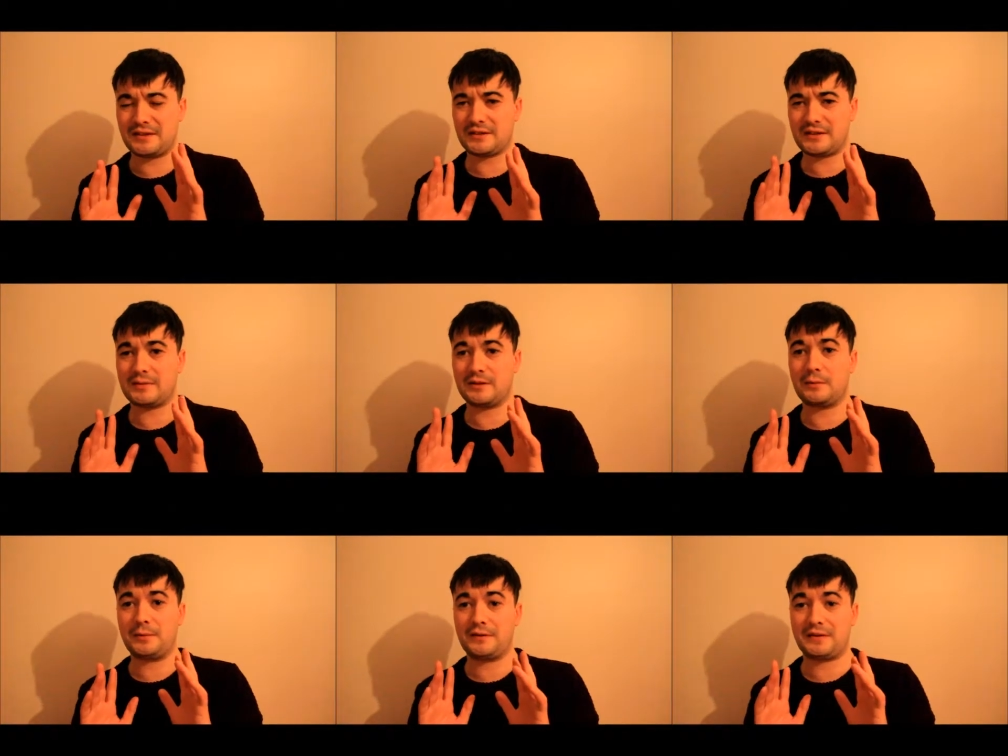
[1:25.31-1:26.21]
I thought some of them
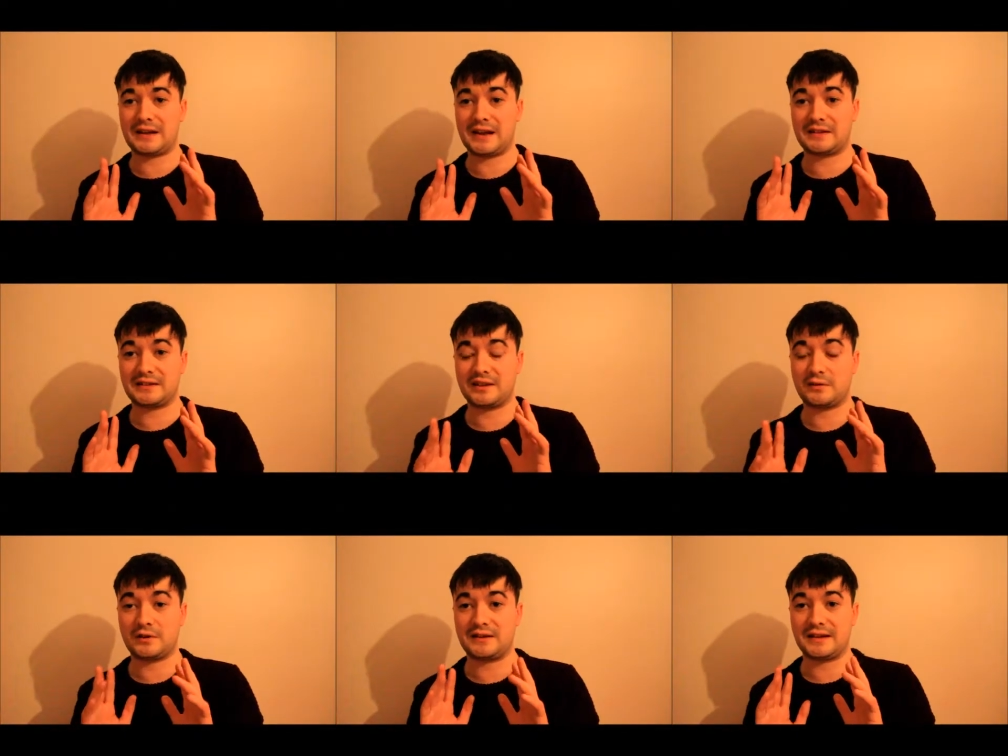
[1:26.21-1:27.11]
were perfectly
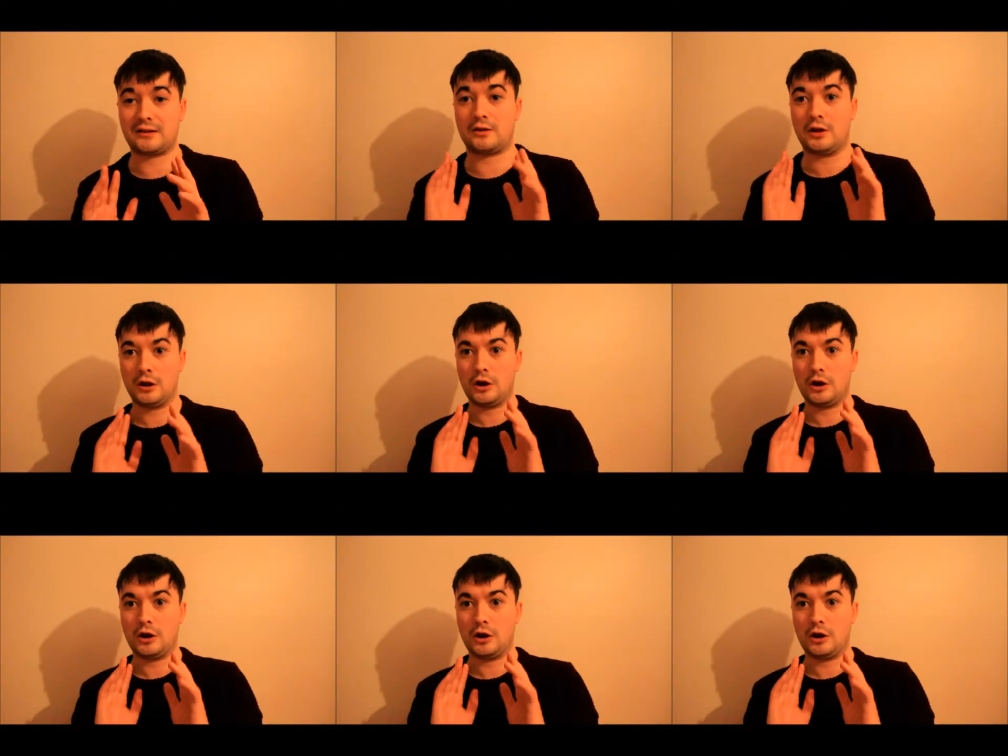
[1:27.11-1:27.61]
executed where it's like, oh,